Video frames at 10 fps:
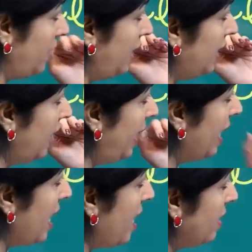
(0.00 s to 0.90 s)
in the
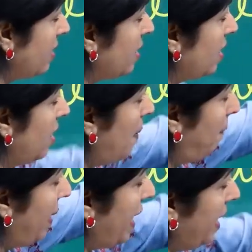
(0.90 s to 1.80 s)
last
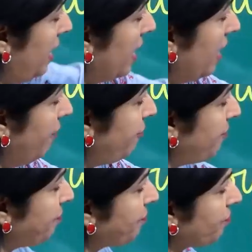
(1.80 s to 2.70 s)
paragraph,
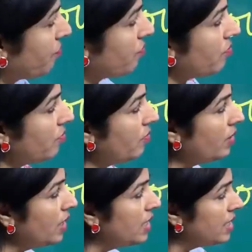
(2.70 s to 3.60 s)

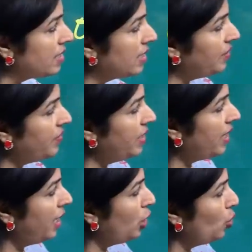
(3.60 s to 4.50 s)
it is given
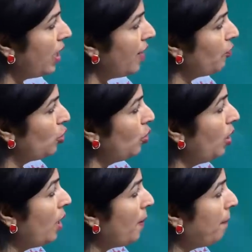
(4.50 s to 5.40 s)
that you have to
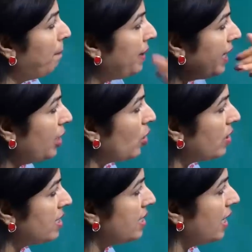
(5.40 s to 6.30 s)
be
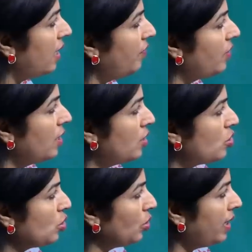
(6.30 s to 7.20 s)
yourself
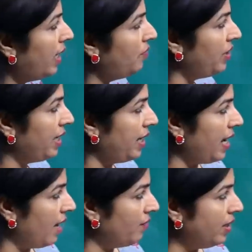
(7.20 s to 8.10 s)
so that we can
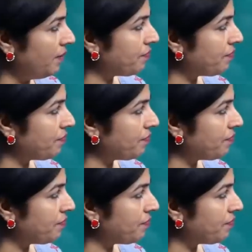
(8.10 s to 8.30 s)
have a